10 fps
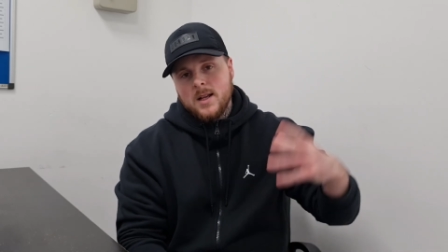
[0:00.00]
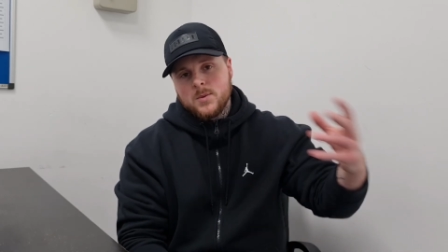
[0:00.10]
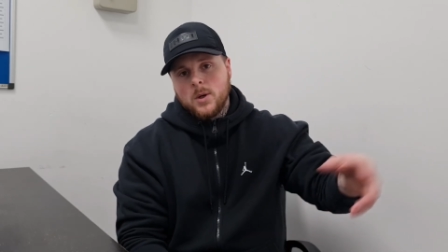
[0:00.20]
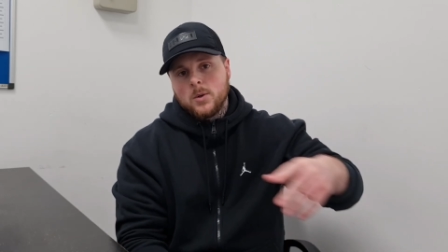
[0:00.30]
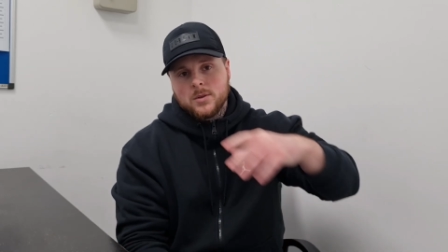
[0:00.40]

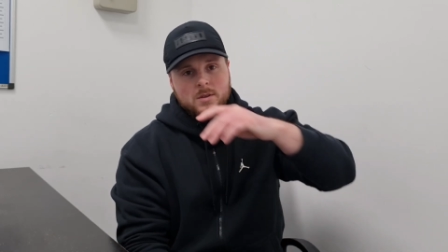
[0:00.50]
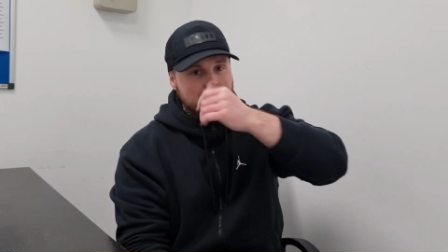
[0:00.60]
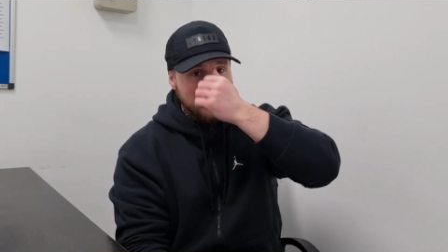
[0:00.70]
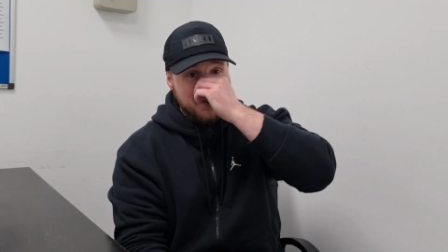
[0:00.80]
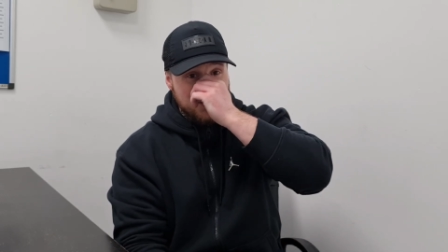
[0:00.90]
as we go along
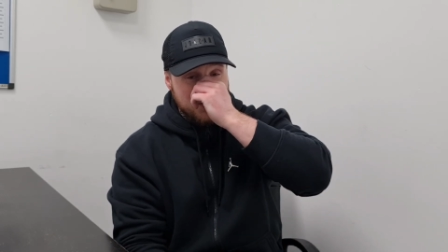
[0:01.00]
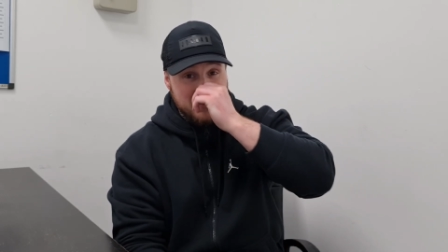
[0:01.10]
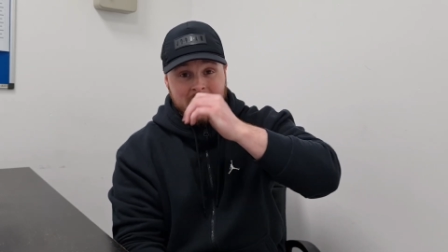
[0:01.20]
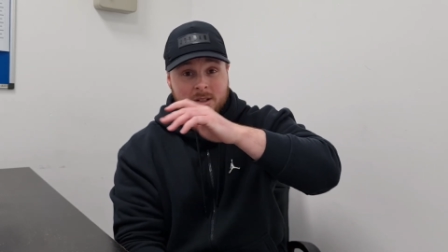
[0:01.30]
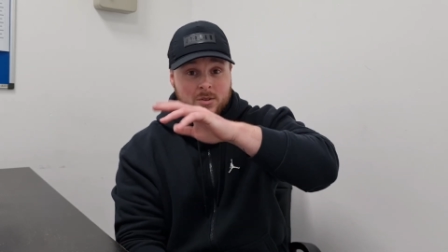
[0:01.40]
this video, you
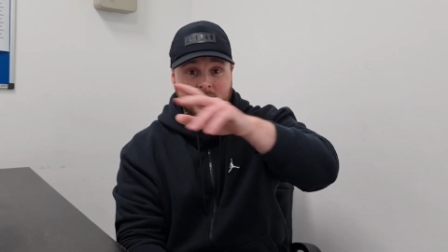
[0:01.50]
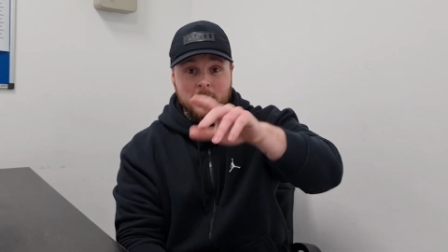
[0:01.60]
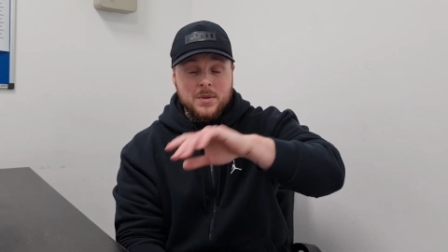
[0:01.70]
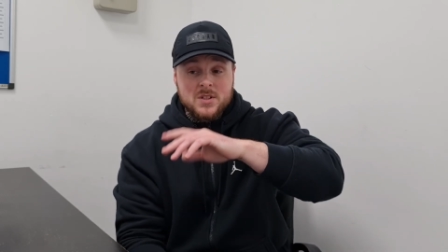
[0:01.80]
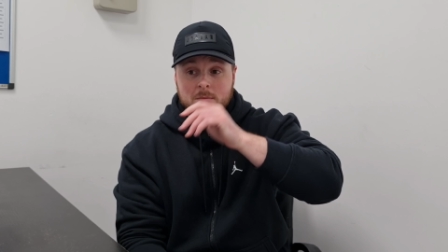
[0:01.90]
can see a little
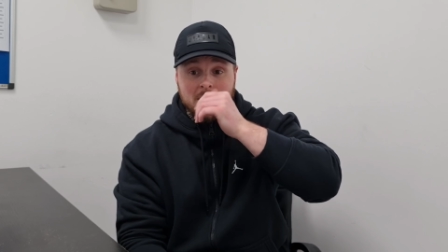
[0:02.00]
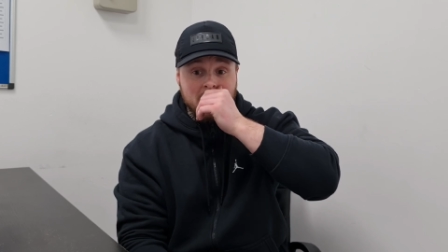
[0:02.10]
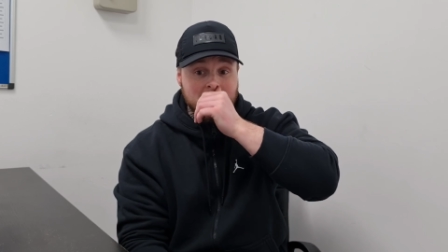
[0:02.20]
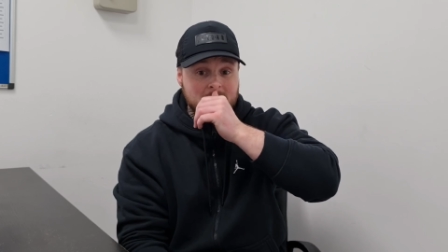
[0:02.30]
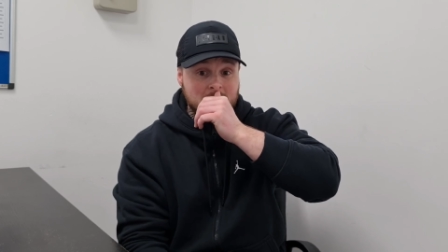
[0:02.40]
snippet of
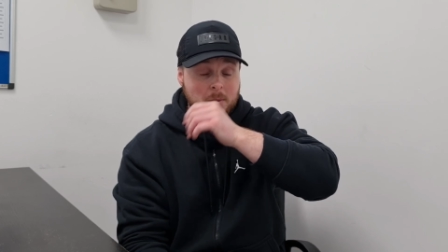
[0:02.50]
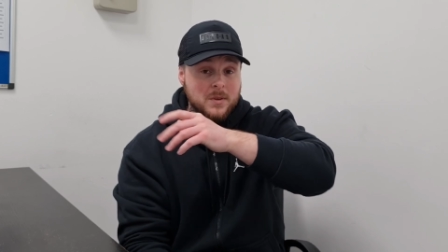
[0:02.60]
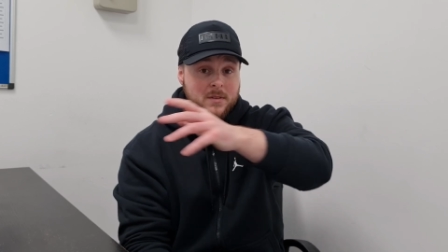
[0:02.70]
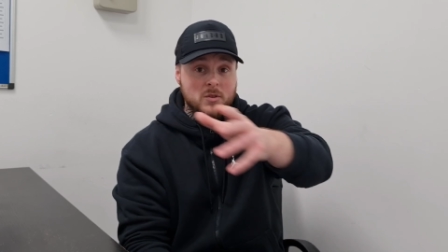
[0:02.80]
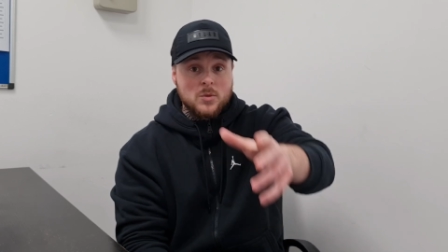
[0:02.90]
me
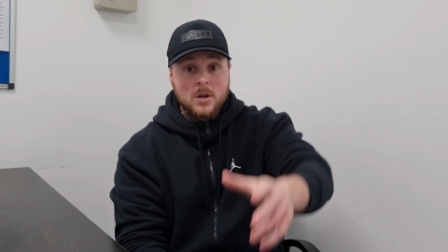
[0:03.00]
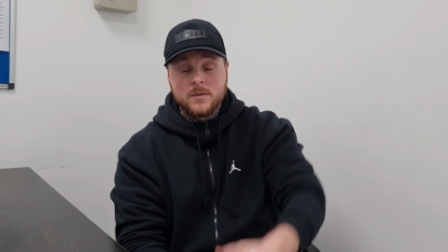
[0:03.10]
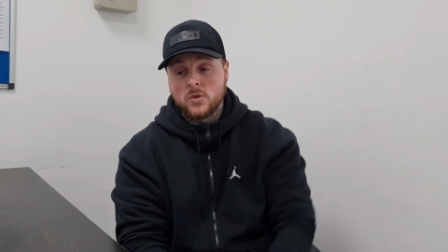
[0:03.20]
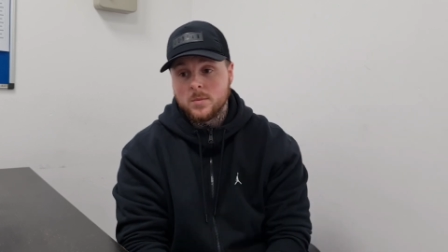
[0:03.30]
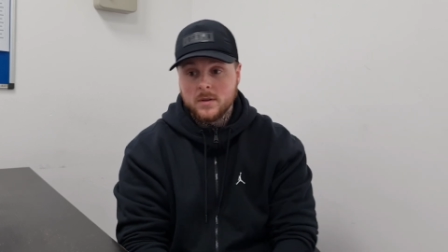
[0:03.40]
doing the
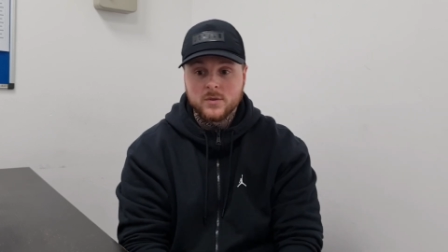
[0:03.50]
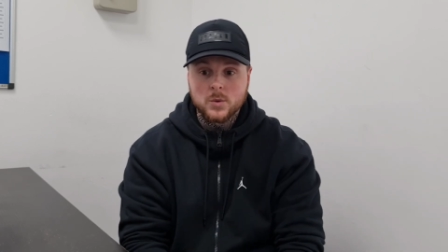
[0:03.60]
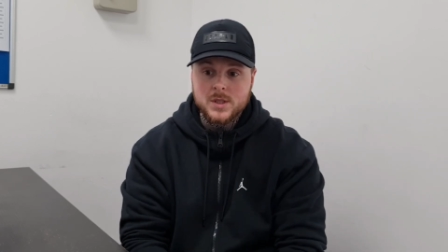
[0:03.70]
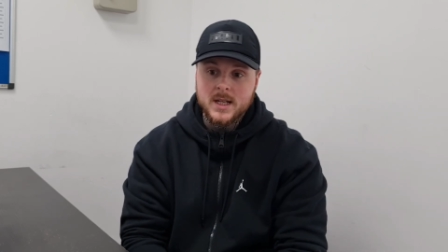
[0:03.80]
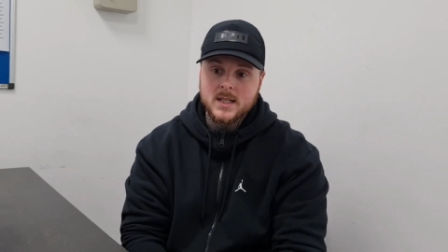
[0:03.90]

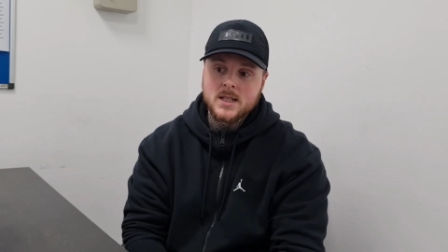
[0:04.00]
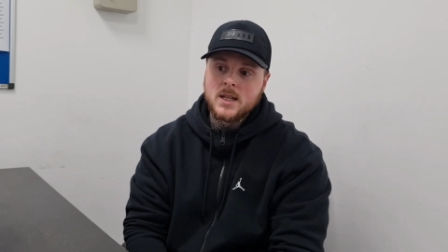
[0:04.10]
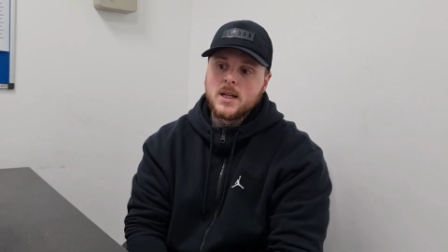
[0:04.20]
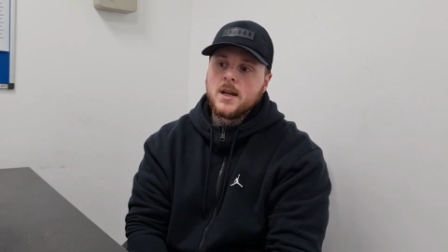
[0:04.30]
4x4x48.